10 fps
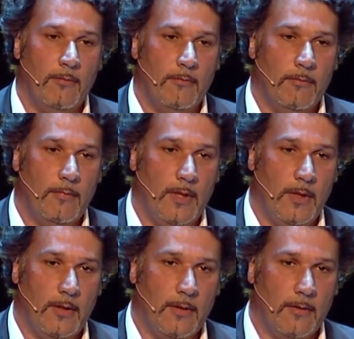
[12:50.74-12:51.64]

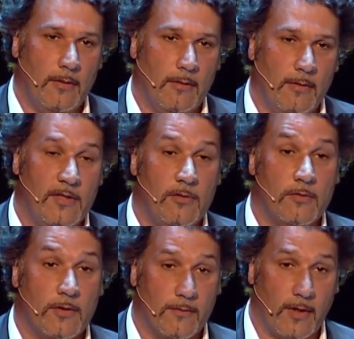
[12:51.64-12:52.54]
be, is
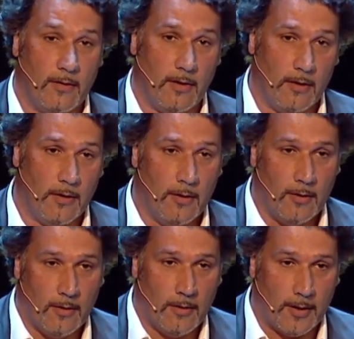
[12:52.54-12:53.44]
user-friendly.
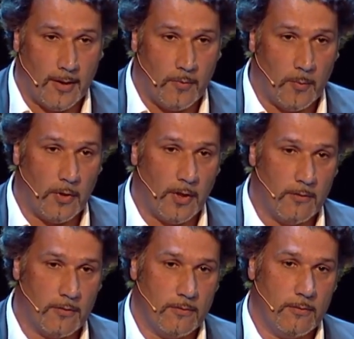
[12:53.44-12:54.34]
People are
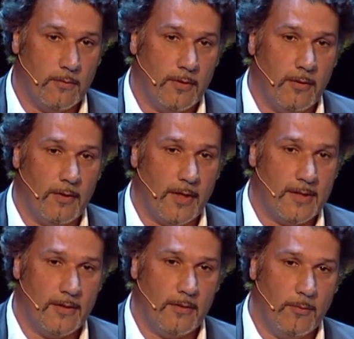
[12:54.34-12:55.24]
used to in
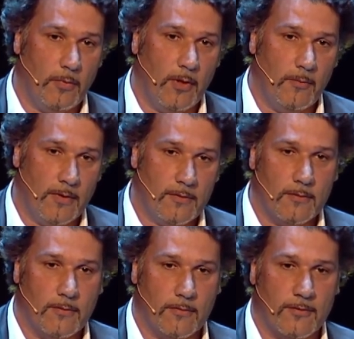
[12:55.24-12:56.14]
terrestrial deployments
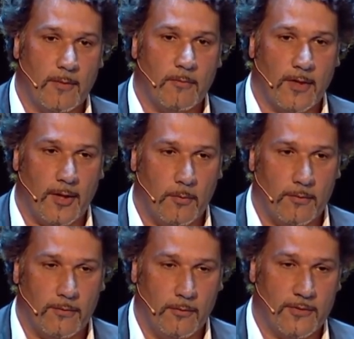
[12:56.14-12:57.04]
to
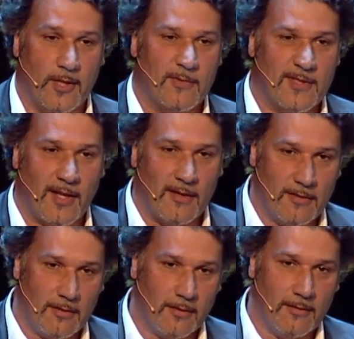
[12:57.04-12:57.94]
some
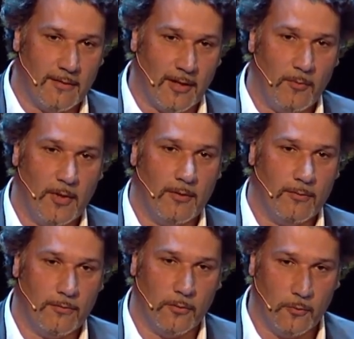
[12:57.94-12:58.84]
sizing and typing of
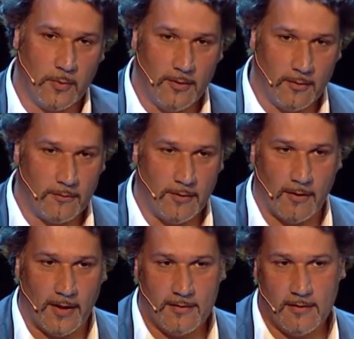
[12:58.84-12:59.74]
footprint of
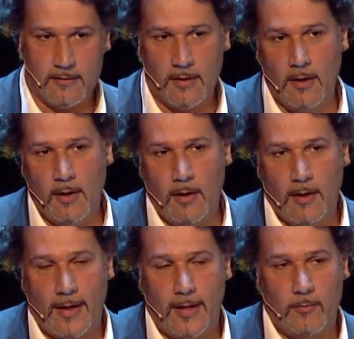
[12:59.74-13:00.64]
devices,
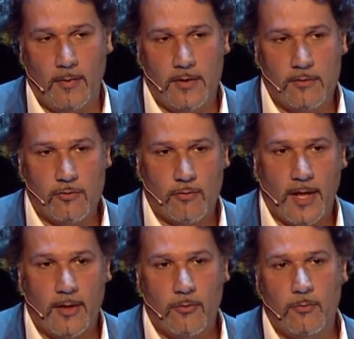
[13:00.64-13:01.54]
and we try
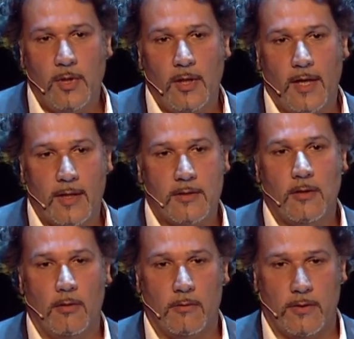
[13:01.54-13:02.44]
to be as
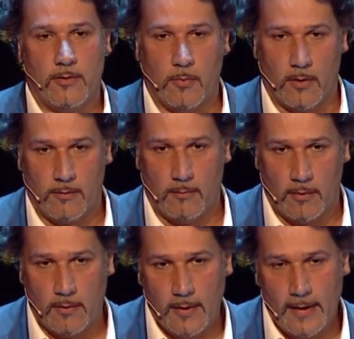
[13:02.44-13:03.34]
close as possible.
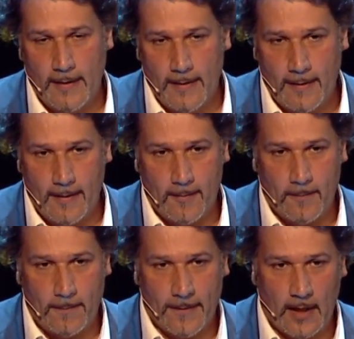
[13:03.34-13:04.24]

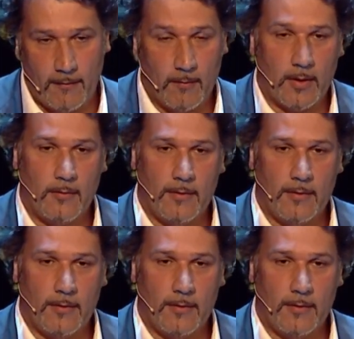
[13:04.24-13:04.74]
I think one of the